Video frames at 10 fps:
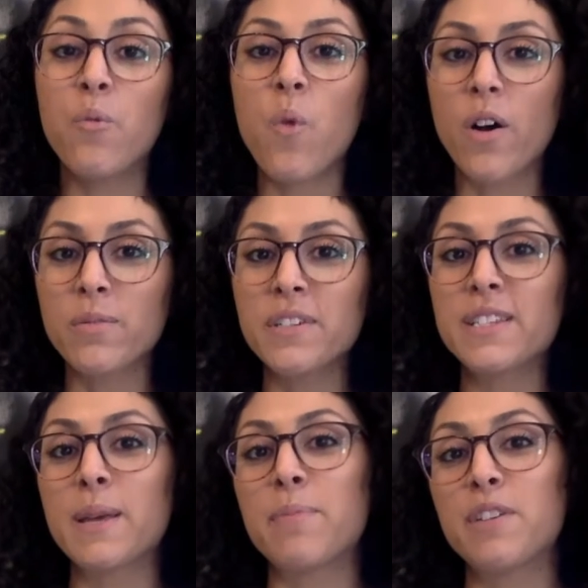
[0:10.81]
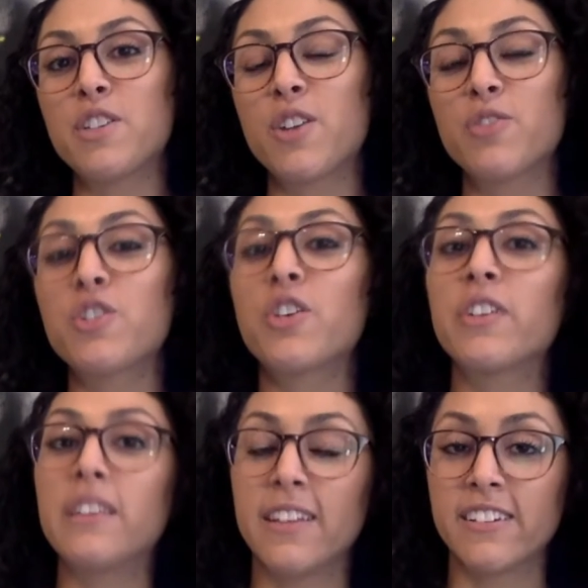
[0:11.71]
welcome to Stepping Stones to
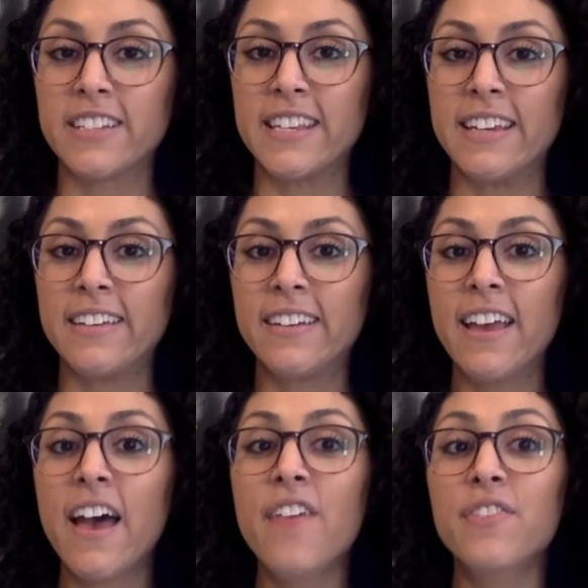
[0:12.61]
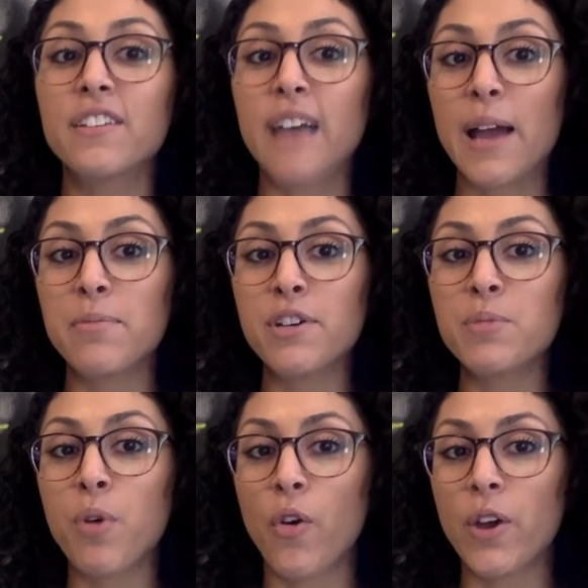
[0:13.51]
Early Literacy, the library's
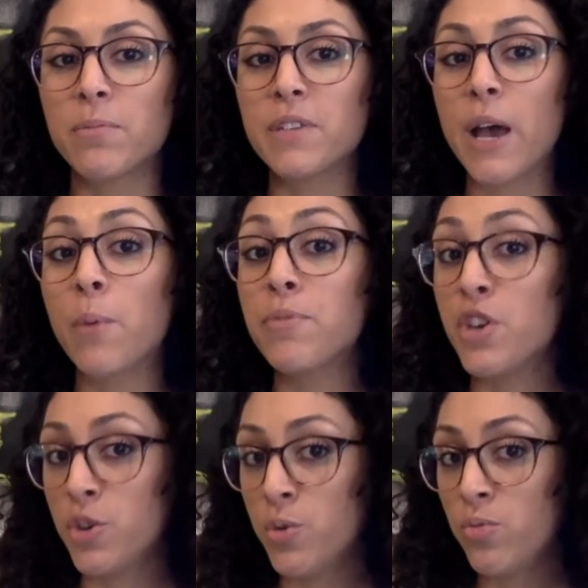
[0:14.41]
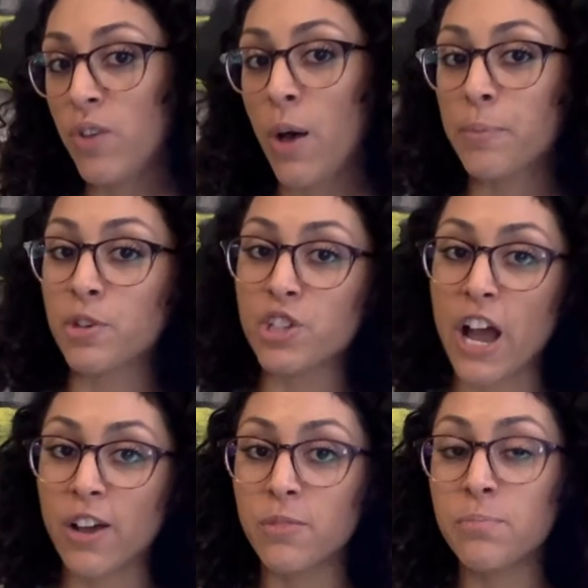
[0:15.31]
program to help you help your
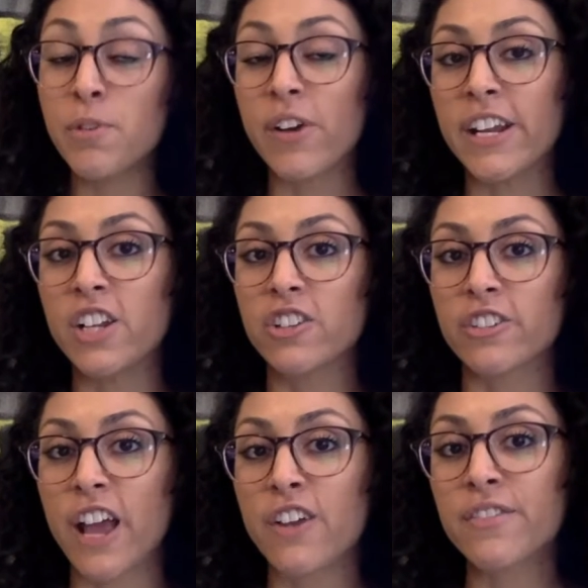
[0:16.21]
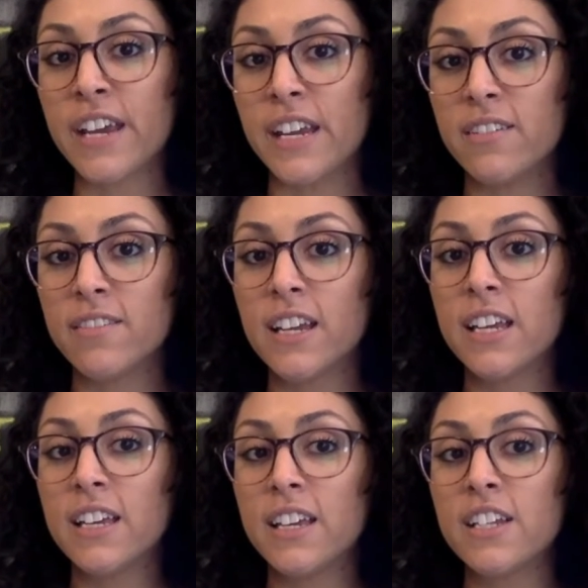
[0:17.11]
child be ready to learn how to read.
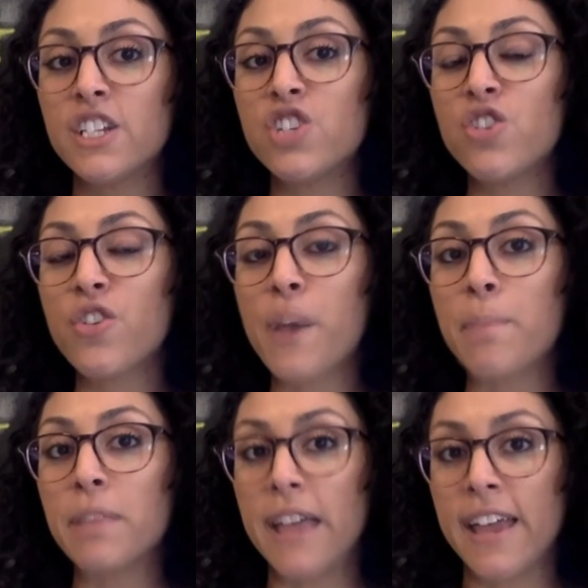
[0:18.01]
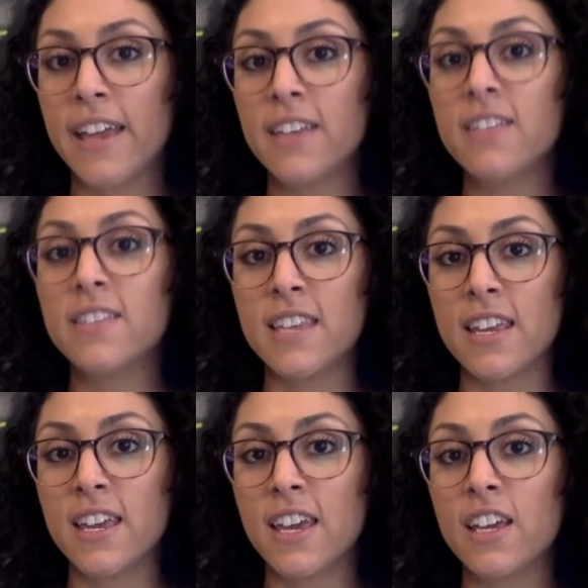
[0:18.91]
Did you know that playing,
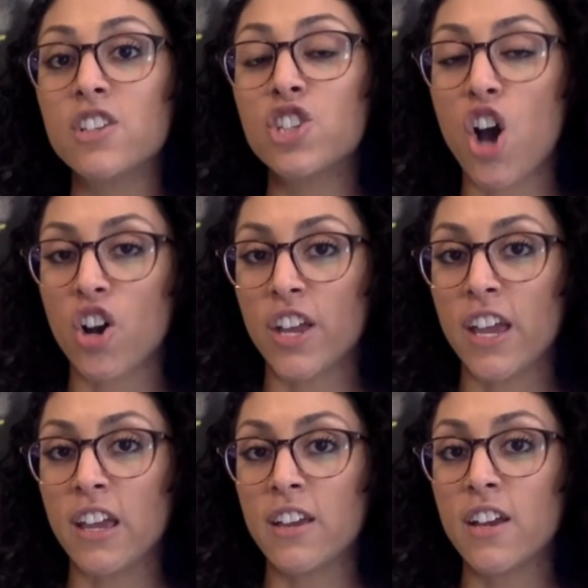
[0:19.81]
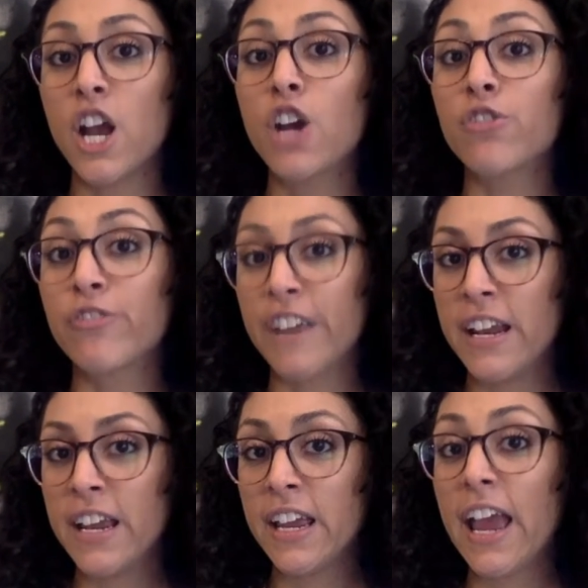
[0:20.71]
singing, talking,
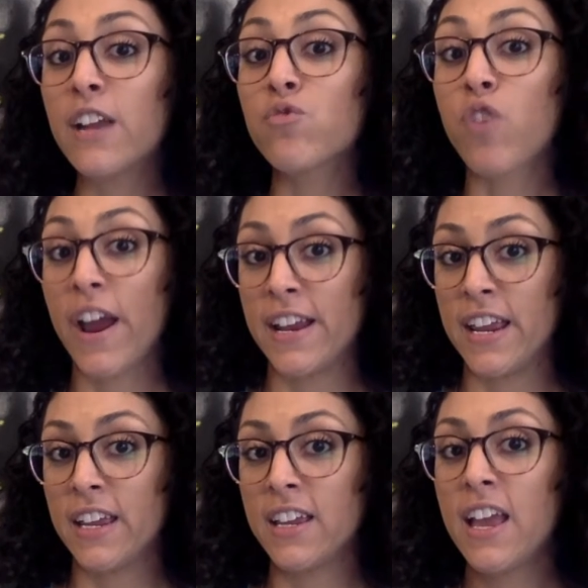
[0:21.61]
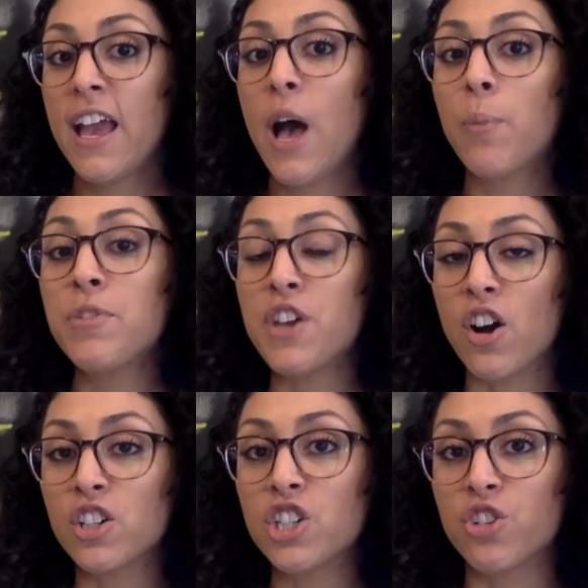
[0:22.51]
reading, and writing help
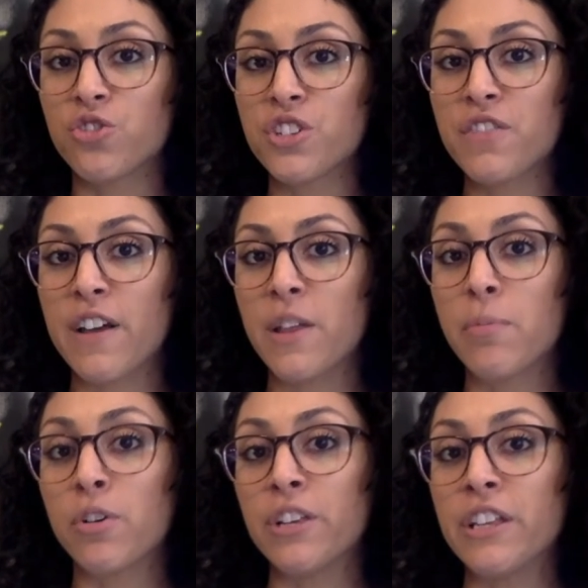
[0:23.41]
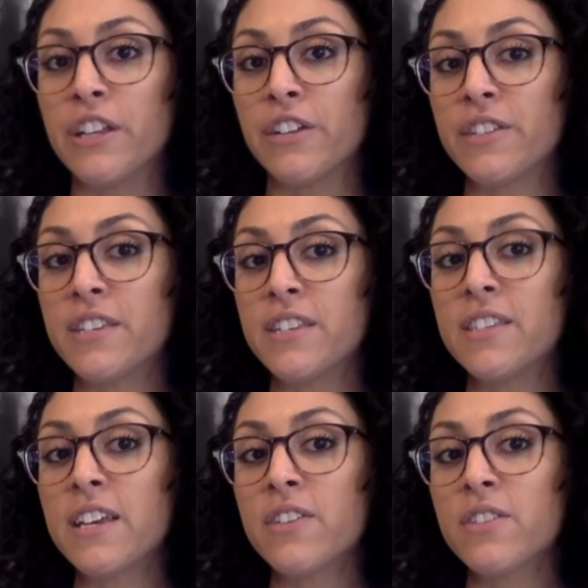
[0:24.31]
young children develop early literacy
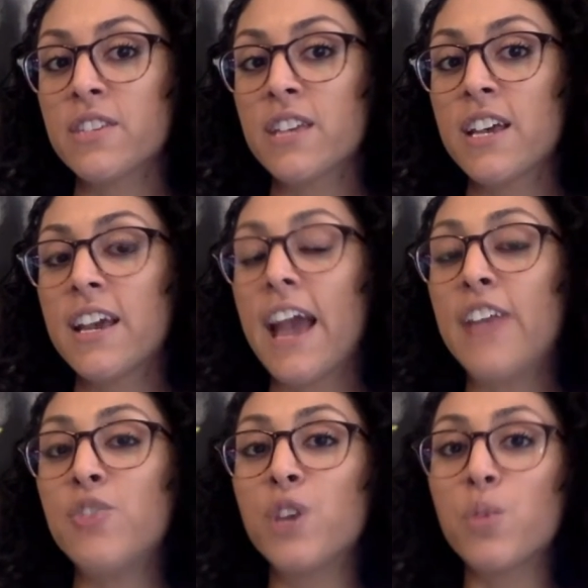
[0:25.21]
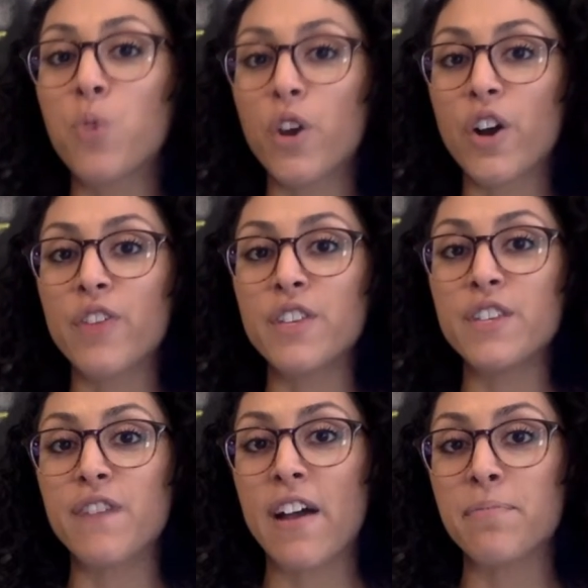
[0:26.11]
skills? And you can work on these
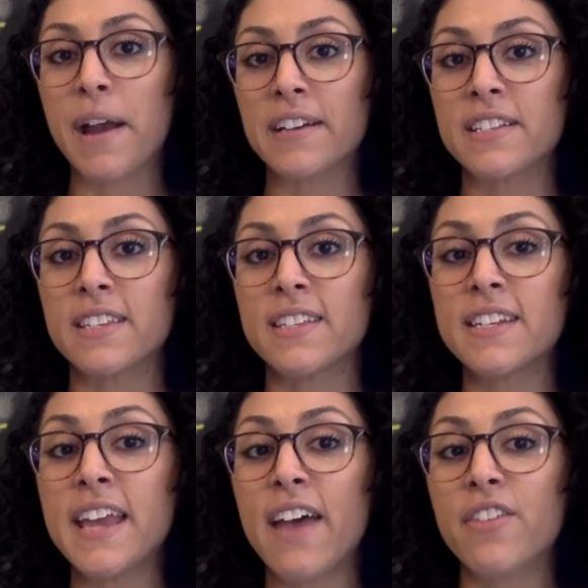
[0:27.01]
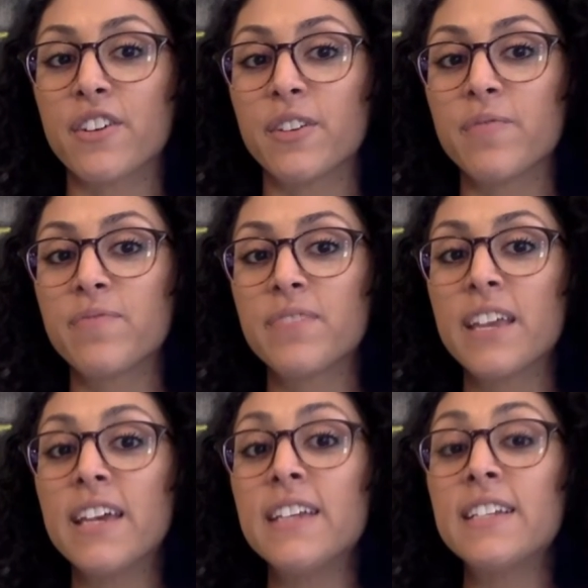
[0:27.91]
5 practices together.
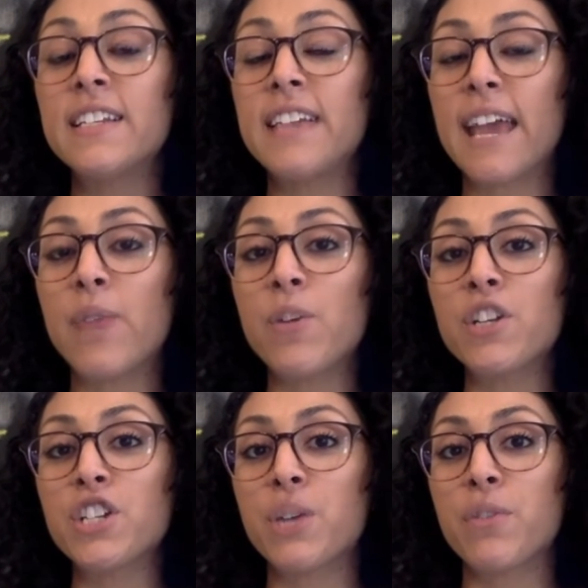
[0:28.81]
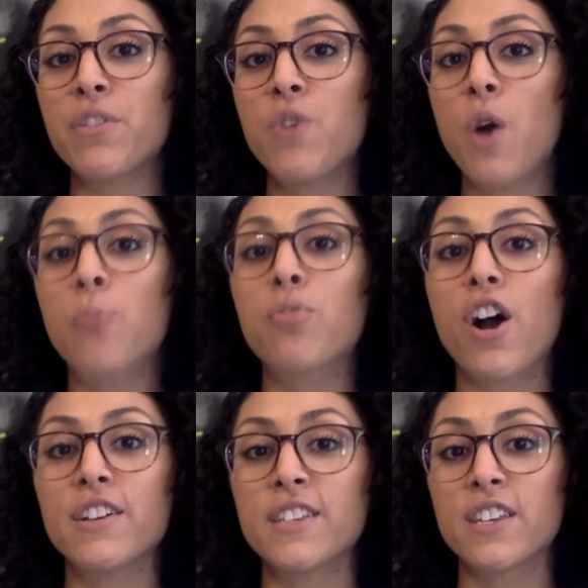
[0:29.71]
Today I want to share with you how
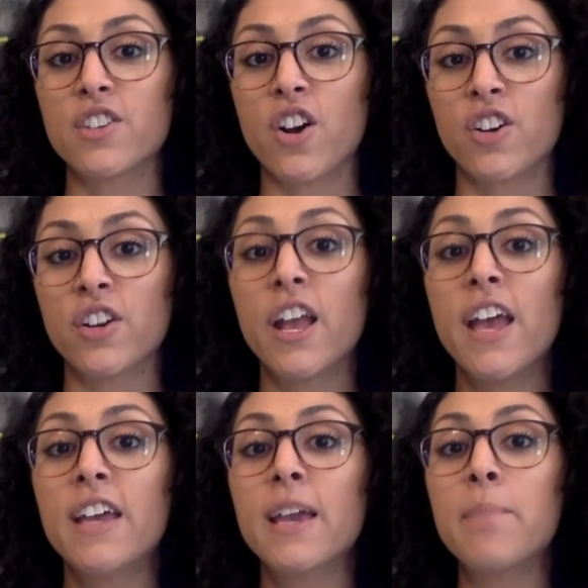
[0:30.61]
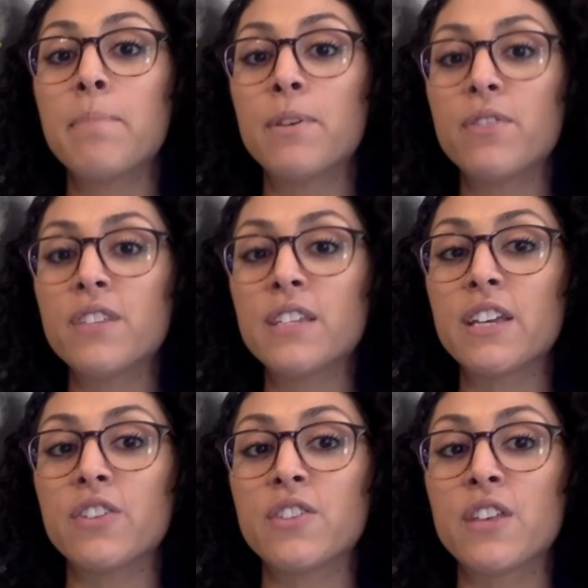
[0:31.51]
process art can build the
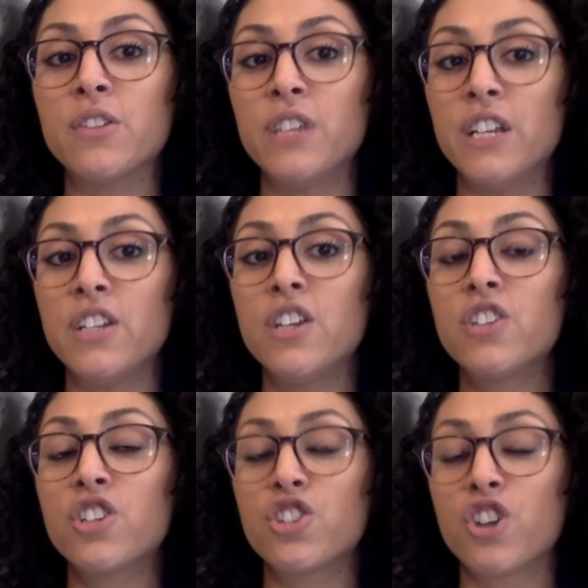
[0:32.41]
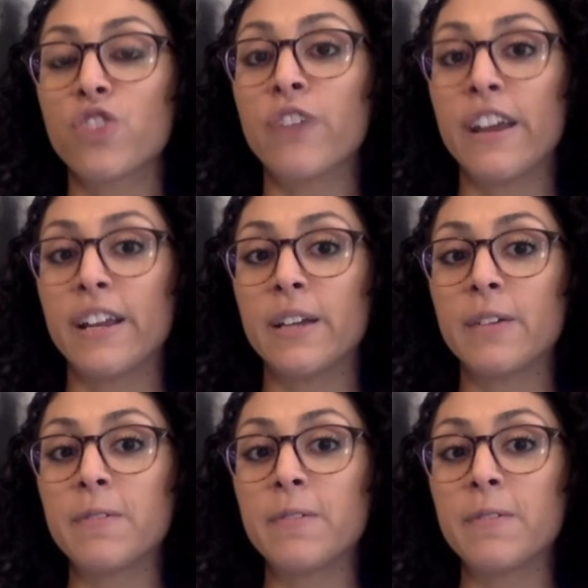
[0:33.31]
skills they'll need to start writing.